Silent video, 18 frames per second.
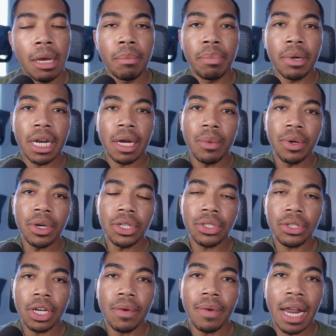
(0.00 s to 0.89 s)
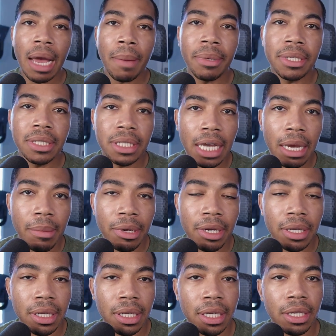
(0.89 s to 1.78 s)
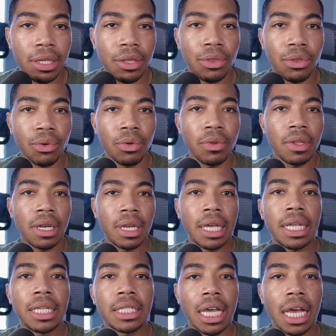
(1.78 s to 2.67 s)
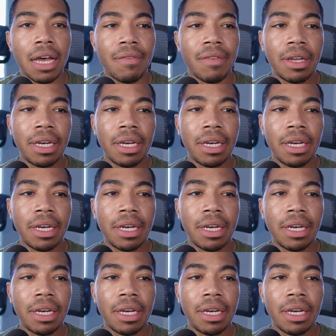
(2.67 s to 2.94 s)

But I want to show you what happens chemically through the lens of a